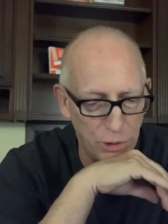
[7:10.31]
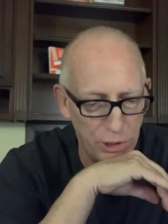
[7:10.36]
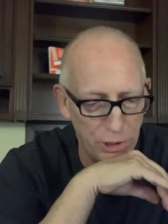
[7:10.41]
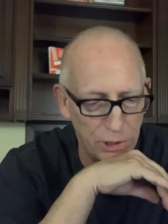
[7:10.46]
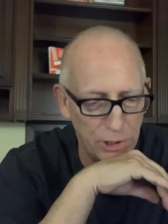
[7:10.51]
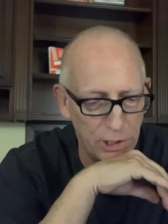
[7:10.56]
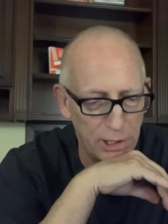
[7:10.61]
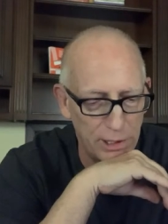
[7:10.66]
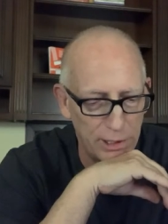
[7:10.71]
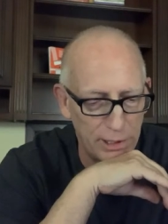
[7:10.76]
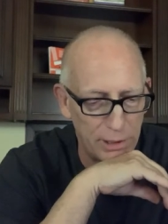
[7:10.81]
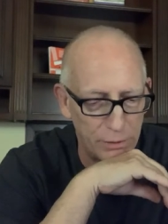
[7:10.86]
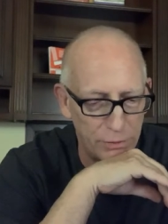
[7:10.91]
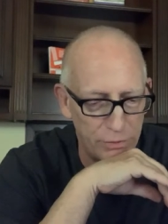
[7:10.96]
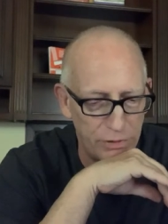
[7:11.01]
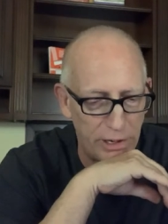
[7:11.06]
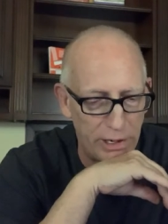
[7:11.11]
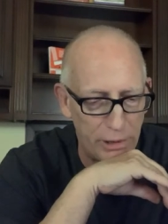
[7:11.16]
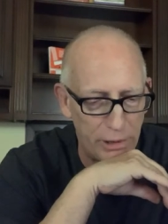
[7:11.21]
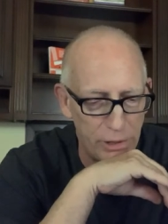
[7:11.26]
you're going to get
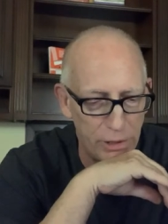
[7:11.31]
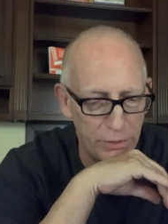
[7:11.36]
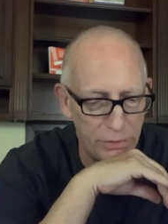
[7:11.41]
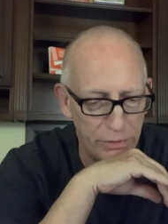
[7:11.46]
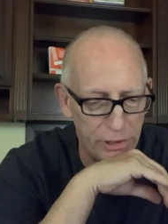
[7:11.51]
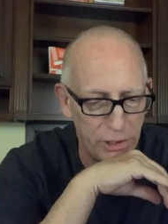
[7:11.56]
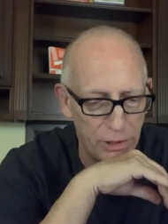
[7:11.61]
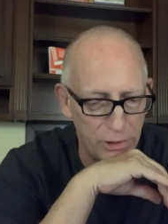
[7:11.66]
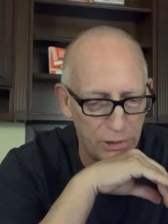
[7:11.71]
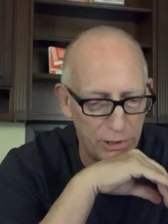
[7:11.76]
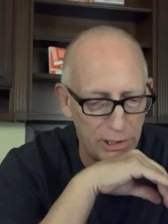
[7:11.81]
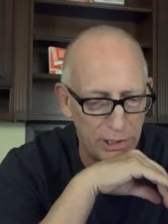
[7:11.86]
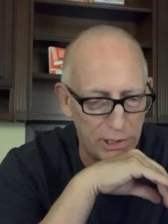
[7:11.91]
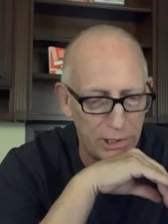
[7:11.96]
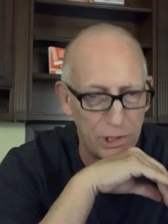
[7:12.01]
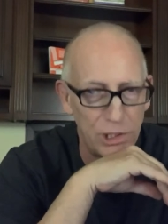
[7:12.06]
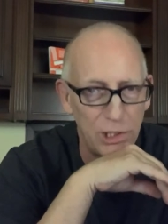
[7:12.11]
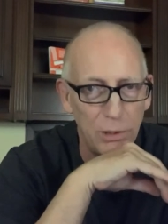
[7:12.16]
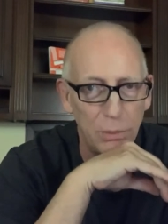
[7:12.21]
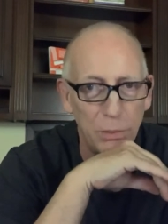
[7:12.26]
fired if you don't take
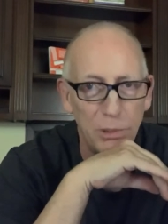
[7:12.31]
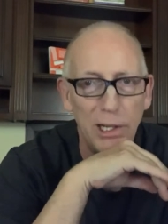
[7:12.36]
a cheap